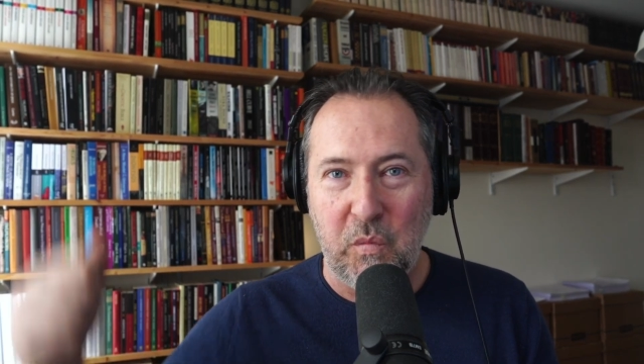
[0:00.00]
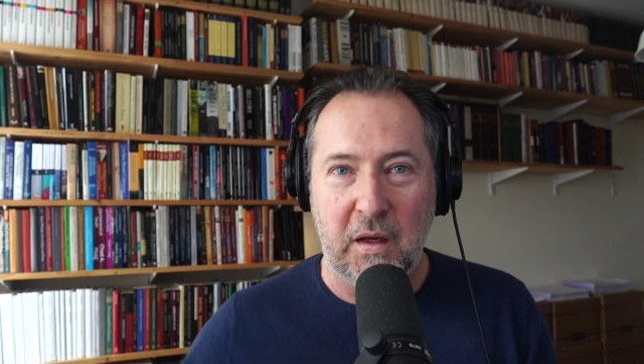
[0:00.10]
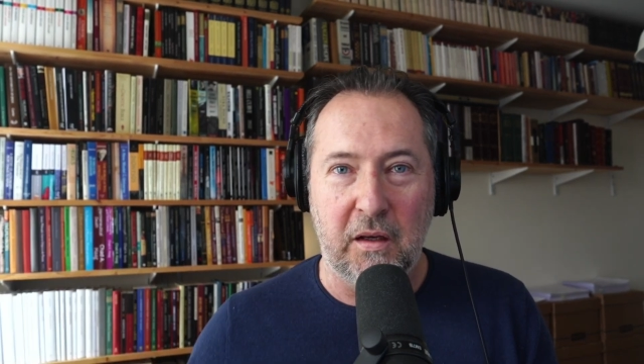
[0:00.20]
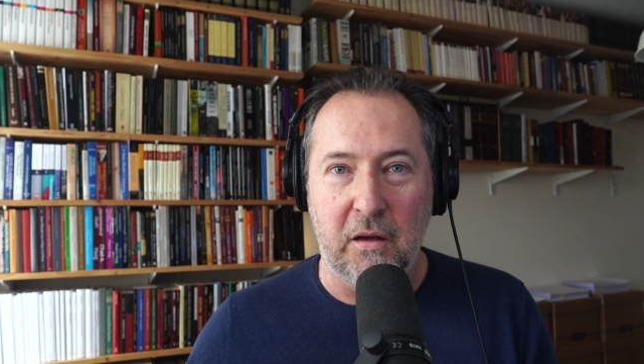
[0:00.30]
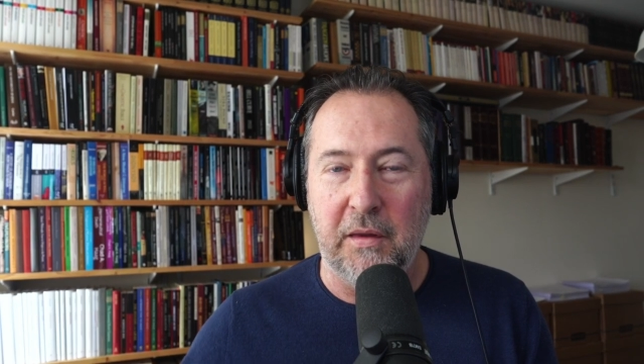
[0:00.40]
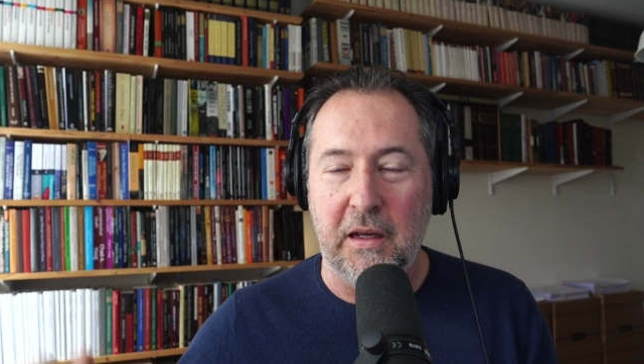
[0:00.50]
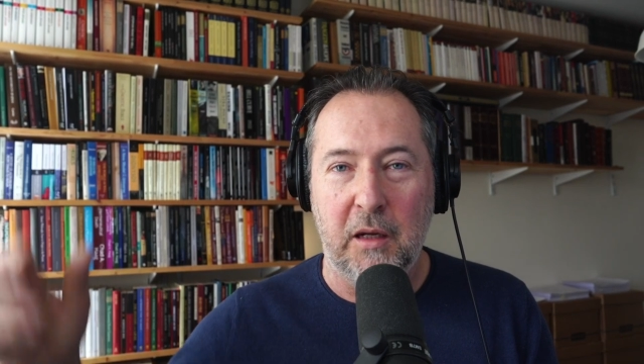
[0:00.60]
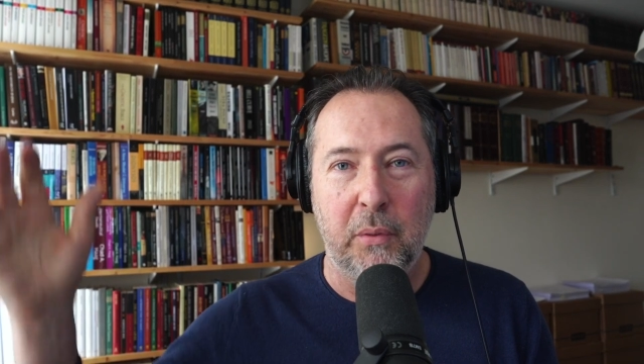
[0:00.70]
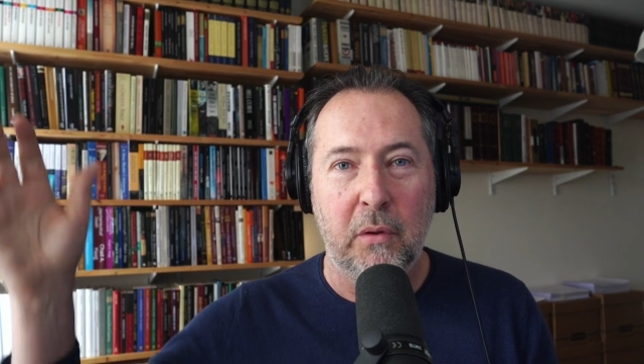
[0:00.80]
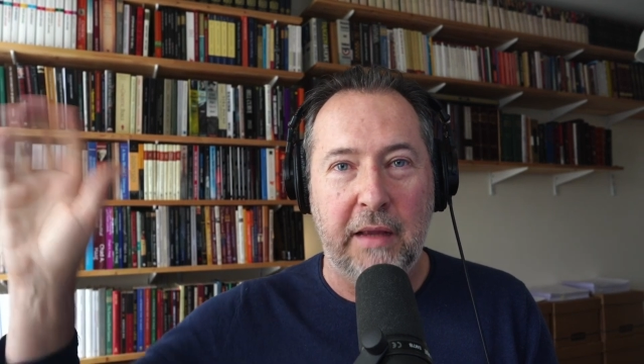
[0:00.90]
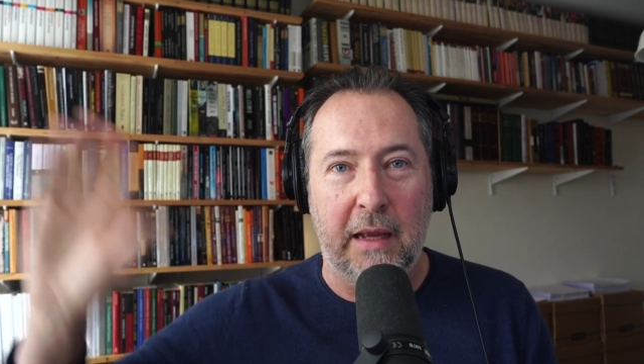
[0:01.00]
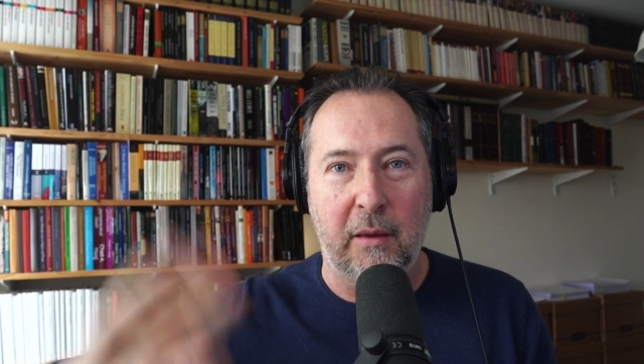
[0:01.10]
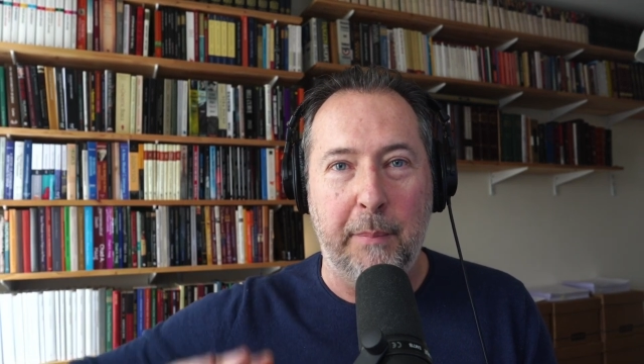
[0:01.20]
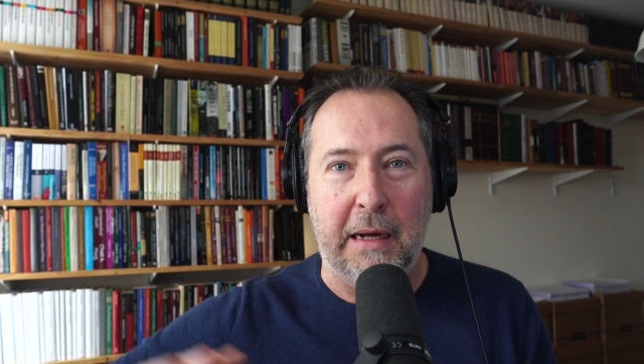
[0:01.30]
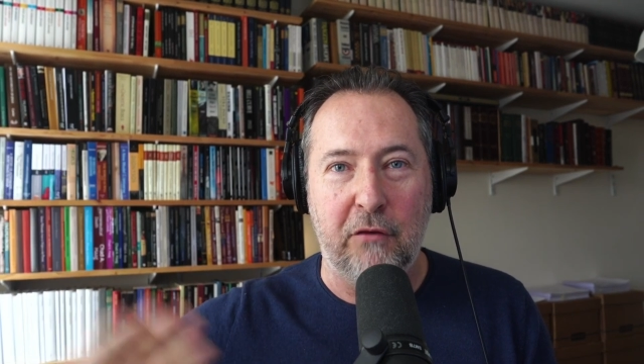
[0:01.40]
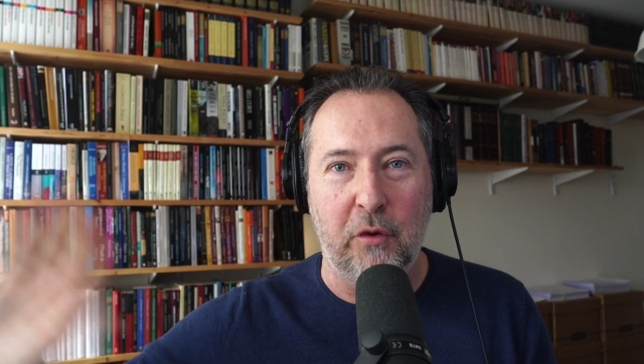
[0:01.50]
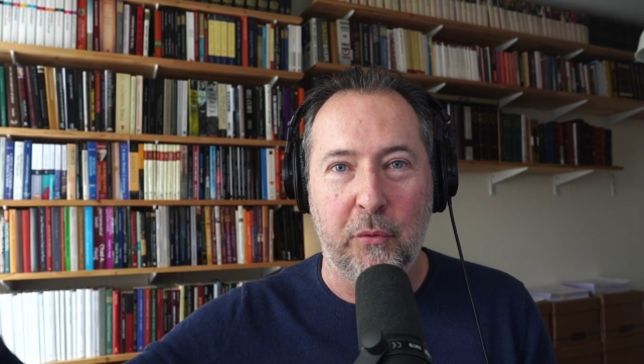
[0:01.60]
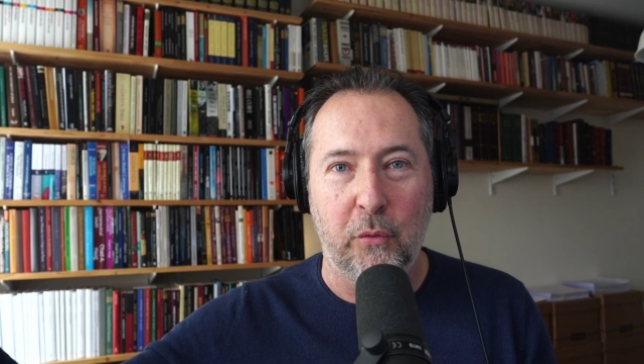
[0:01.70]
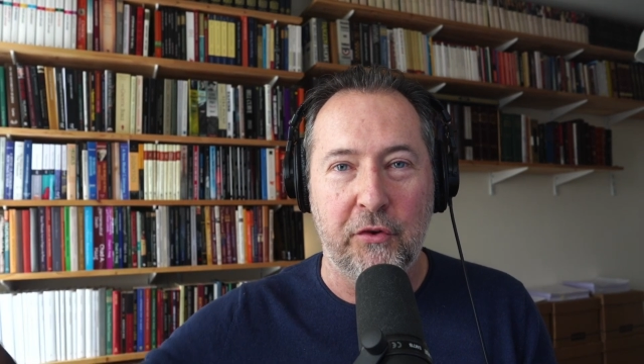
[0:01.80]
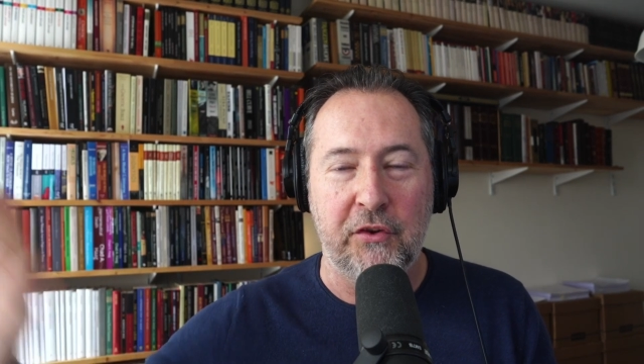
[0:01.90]
you know, they're going to pull down the backdrop
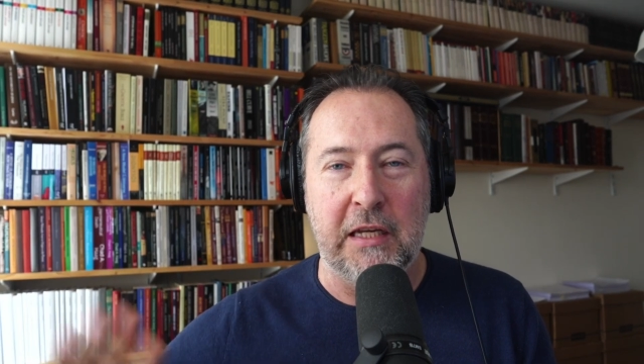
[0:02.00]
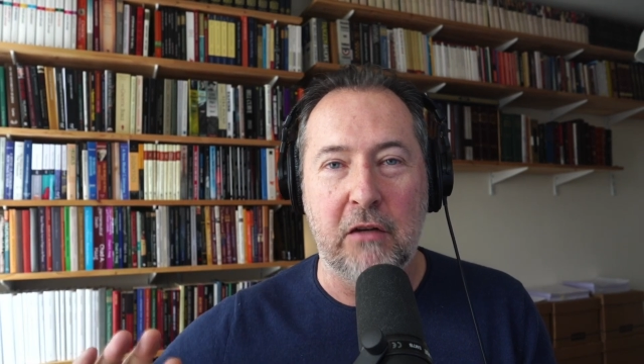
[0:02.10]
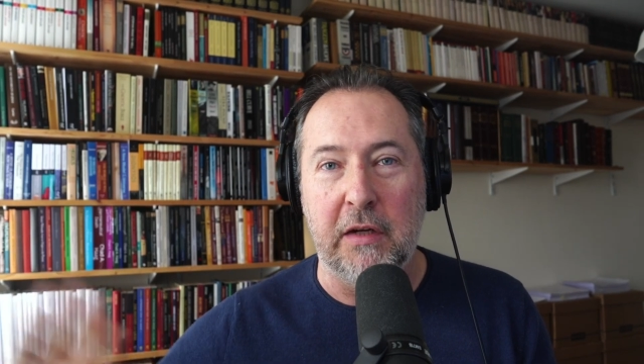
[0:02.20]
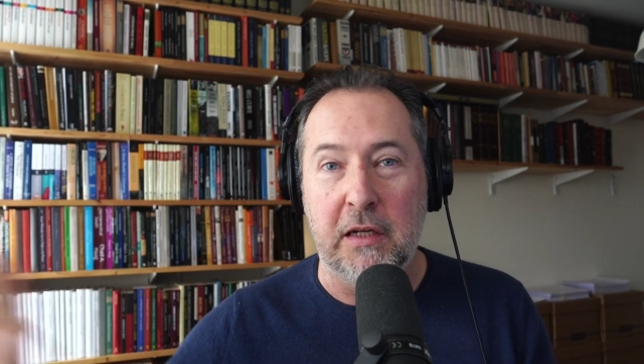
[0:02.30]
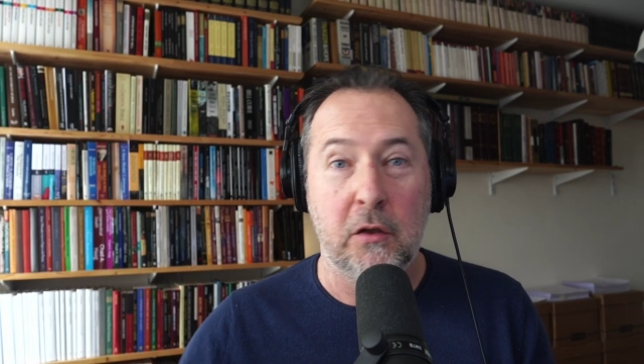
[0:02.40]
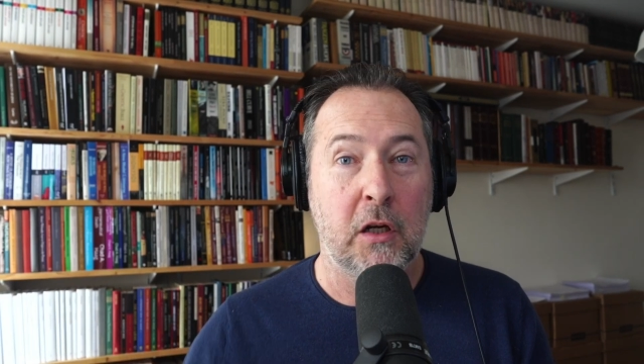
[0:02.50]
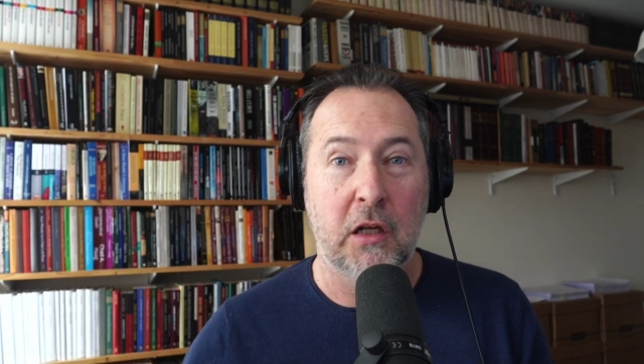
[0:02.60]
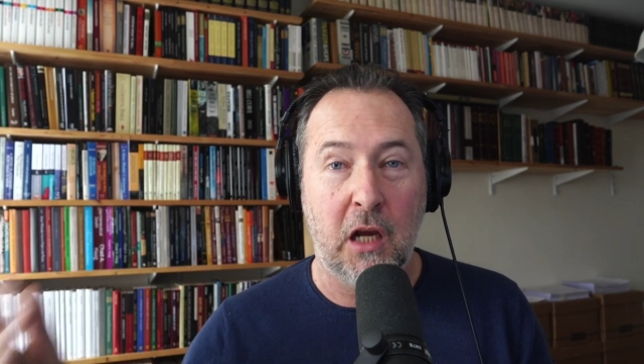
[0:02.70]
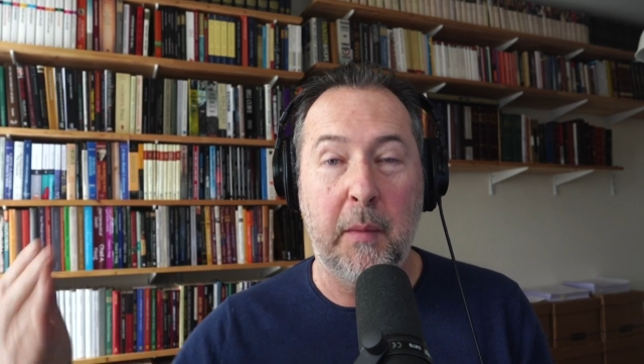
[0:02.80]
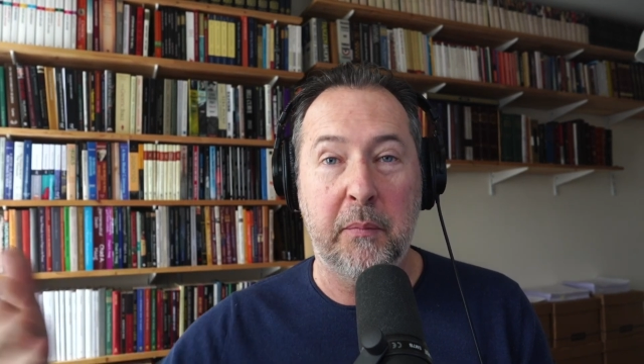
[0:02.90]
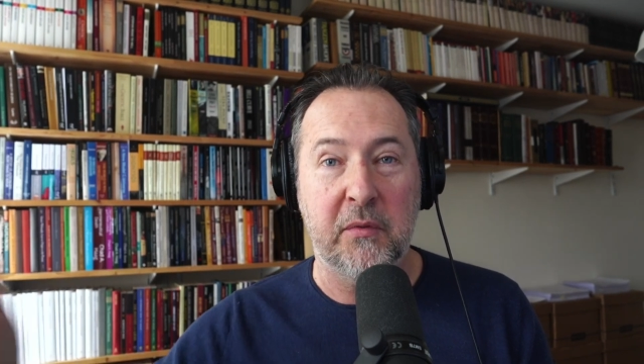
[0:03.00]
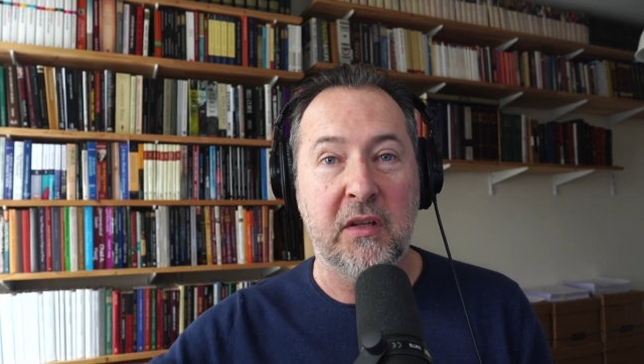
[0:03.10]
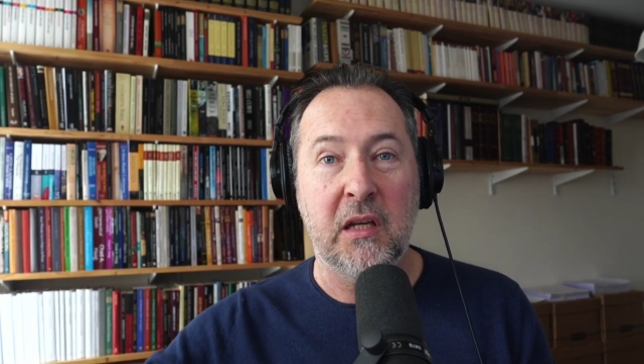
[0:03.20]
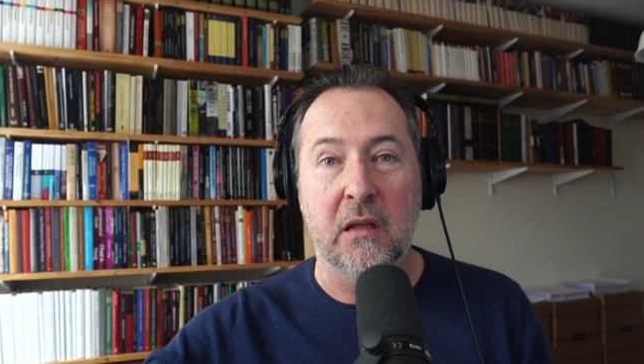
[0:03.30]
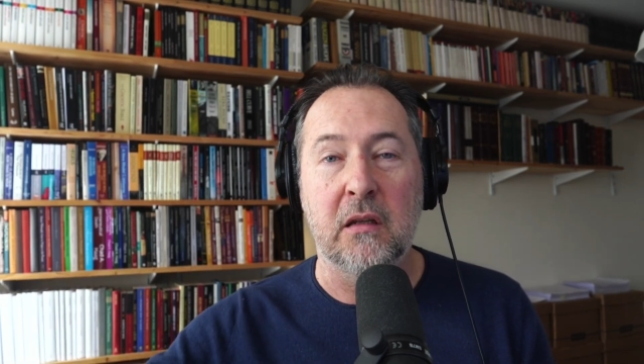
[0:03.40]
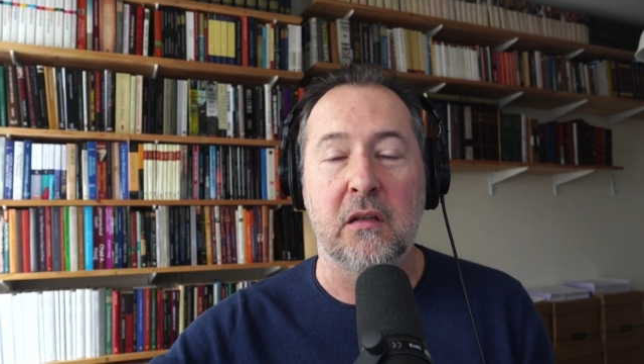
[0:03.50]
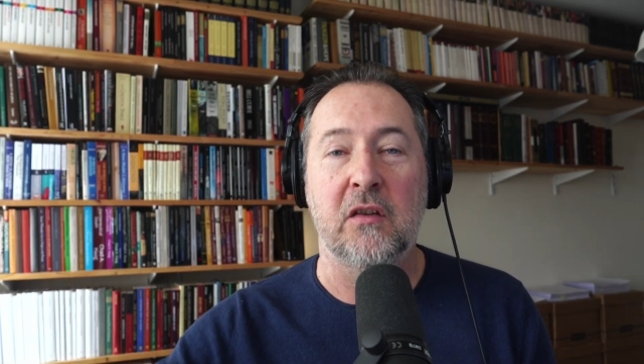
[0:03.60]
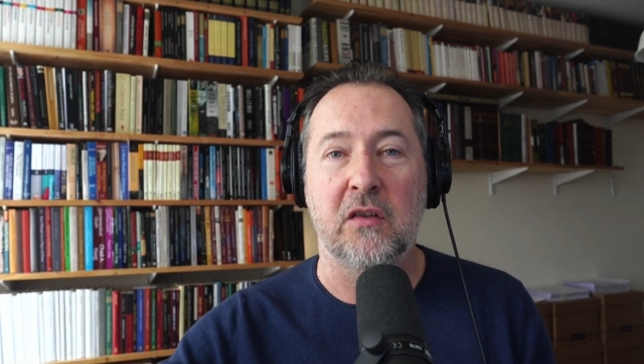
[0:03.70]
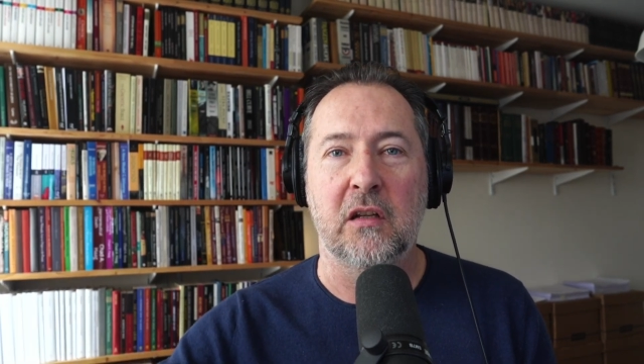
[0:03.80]
and all the scenery, and you're going to come up and see that there's just